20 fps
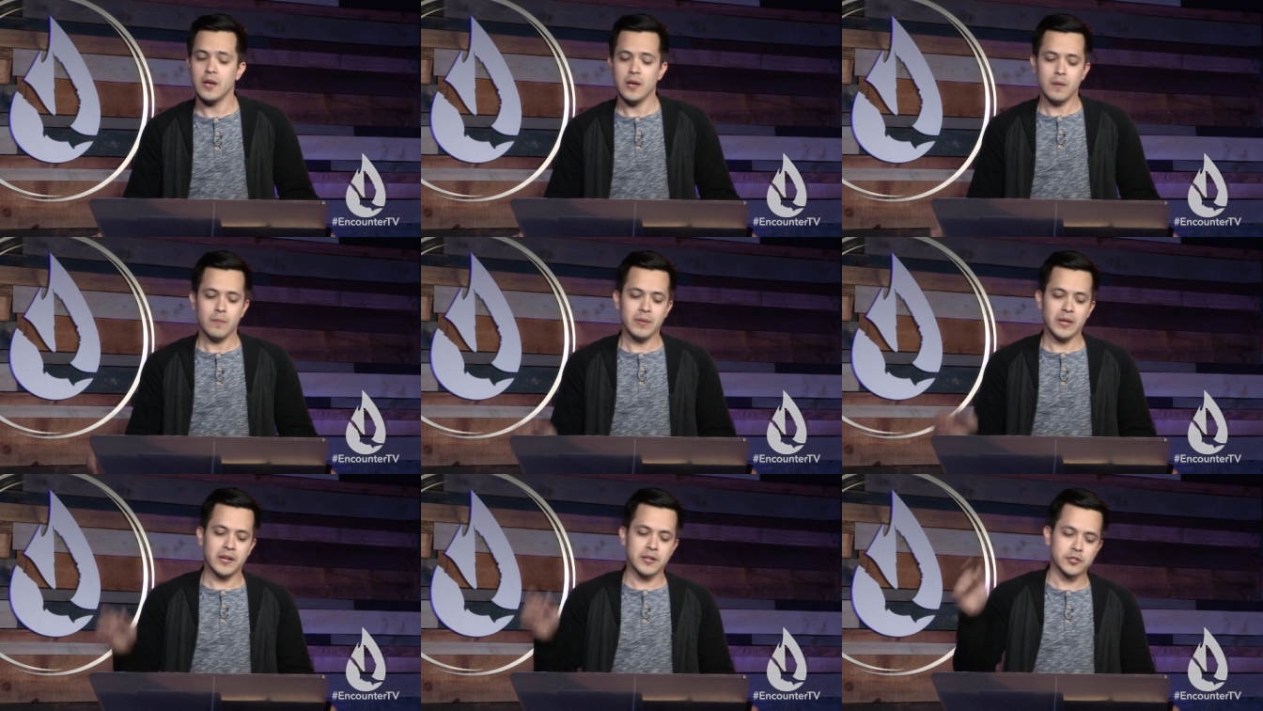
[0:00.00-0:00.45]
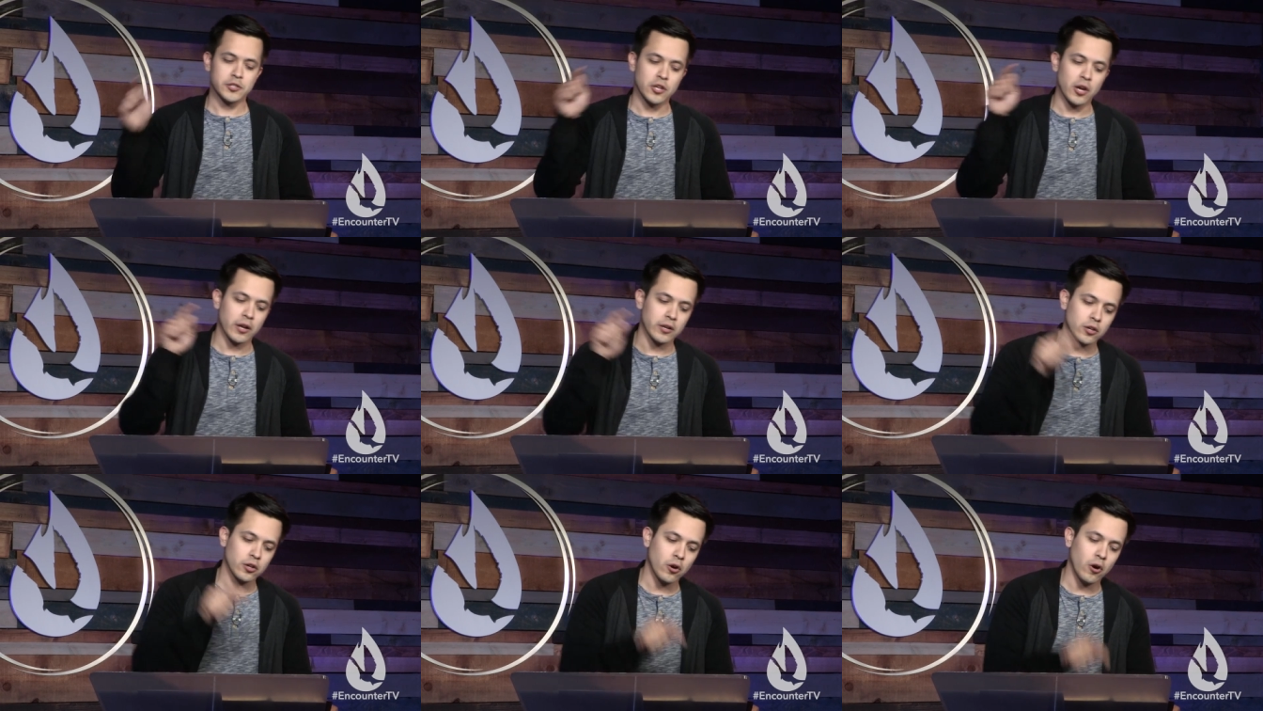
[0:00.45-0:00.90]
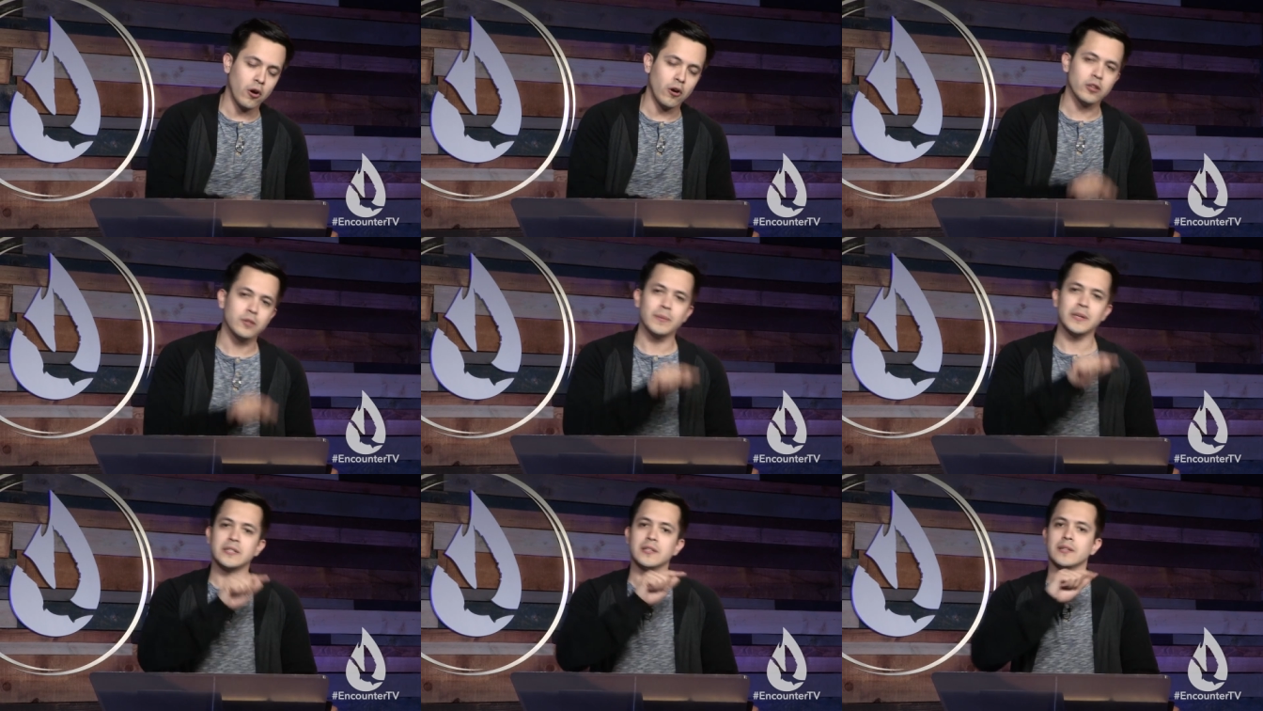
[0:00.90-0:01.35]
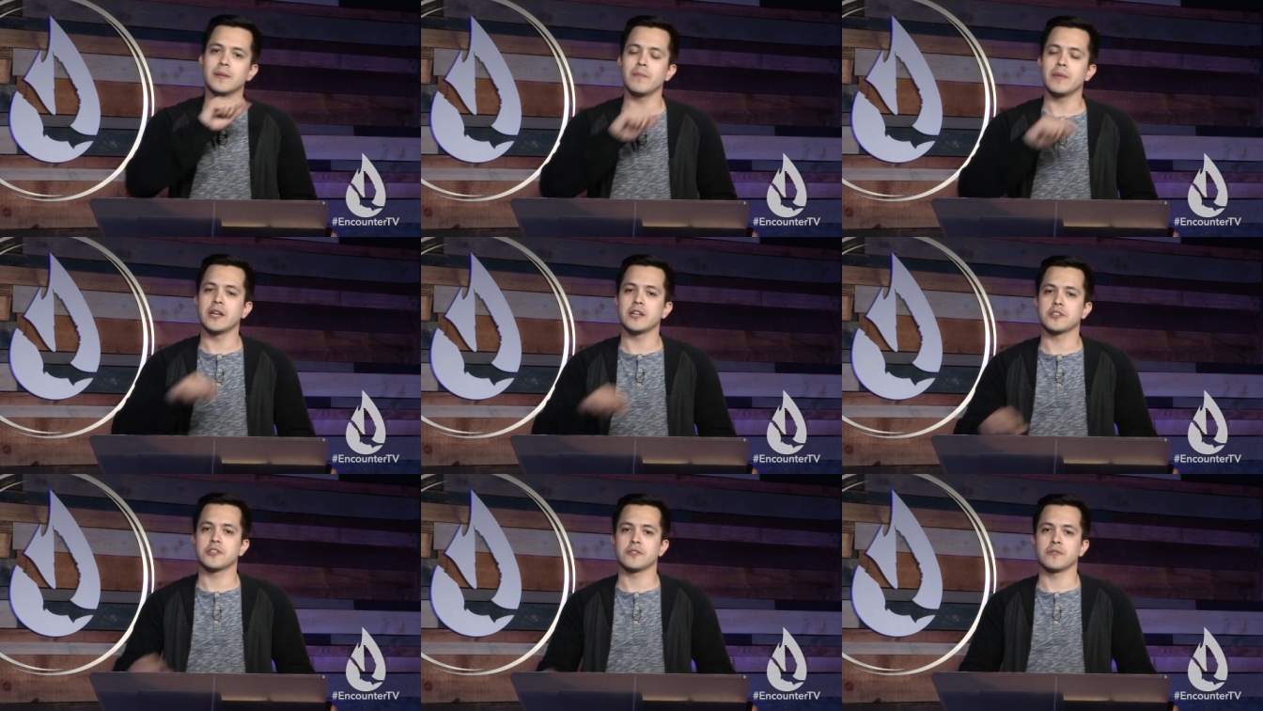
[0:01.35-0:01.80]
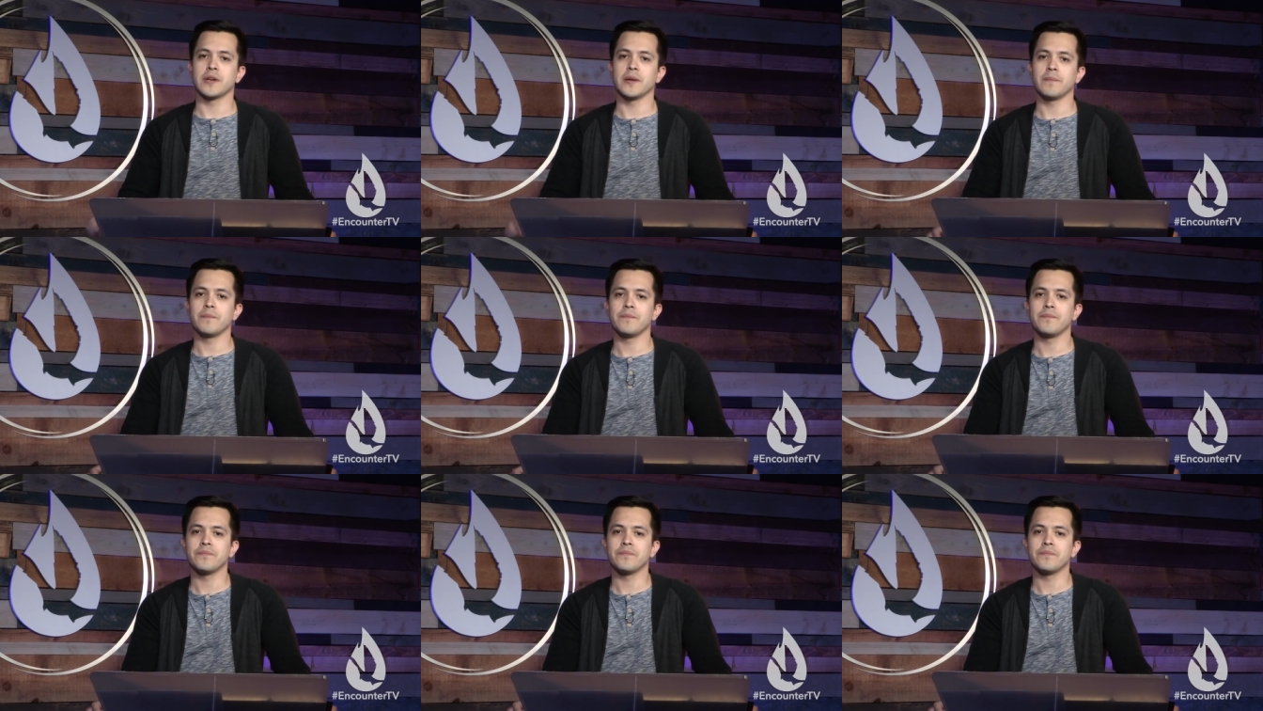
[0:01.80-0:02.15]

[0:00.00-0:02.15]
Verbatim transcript: because God called me to the ministry.